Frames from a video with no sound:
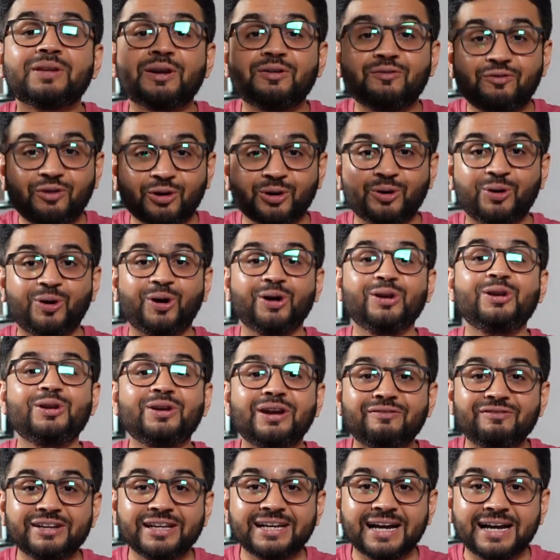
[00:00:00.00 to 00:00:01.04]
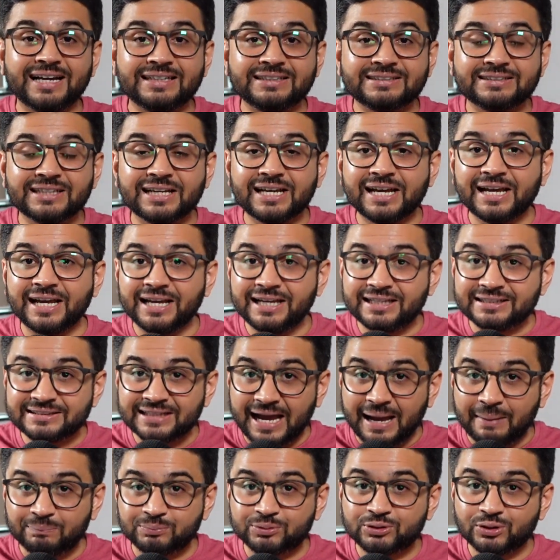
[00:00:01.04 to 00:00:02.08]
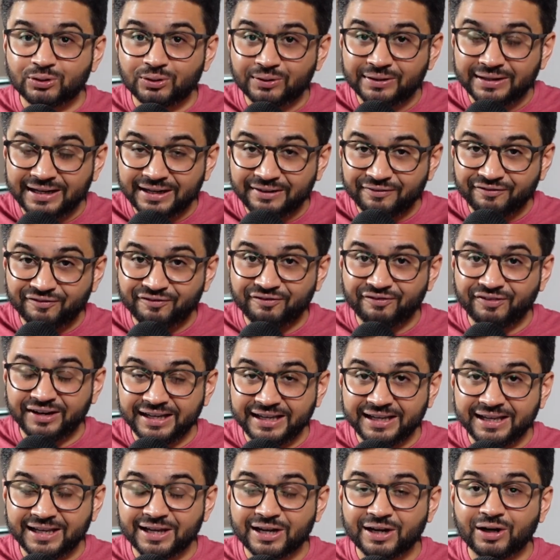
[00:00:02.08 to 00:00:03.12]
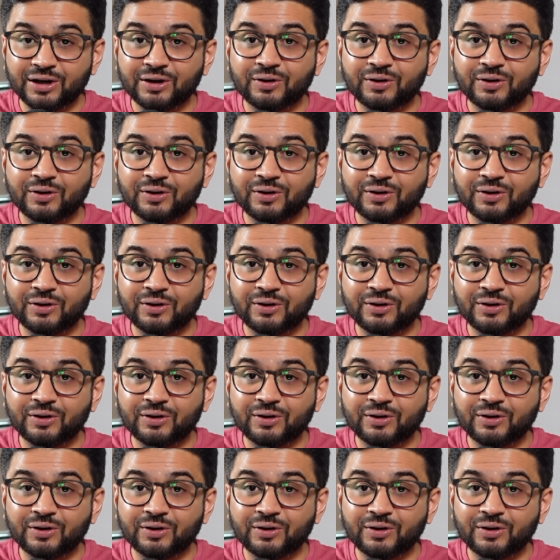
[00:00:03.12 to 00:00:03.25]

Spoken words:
for all you lovely guys is absolutely free